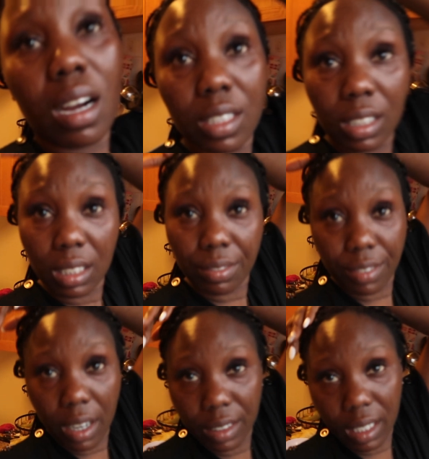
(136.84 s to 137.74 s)
I just
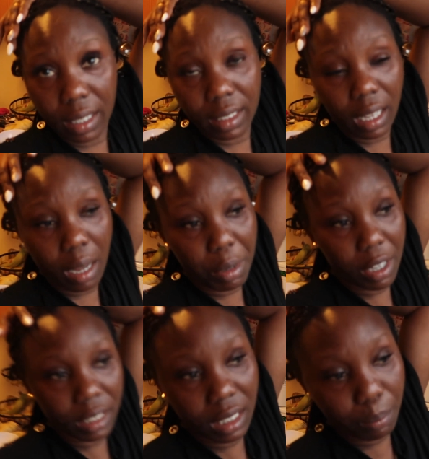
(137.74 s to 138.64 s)
found out that
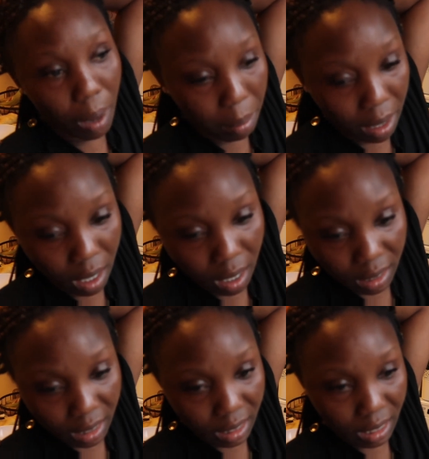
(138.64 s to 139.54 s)
because it's public
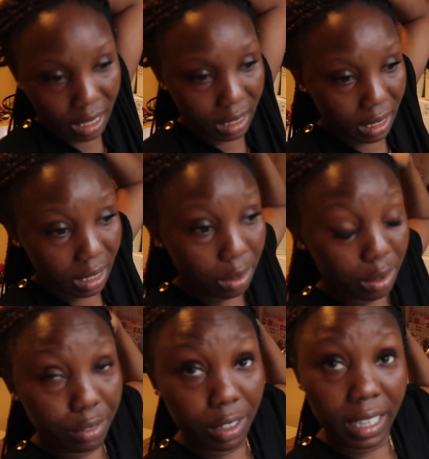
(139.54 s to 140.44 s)
holiday today, it's like
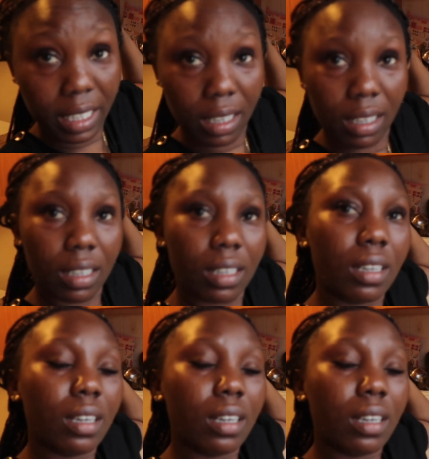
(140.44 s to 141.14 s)
Good Friday,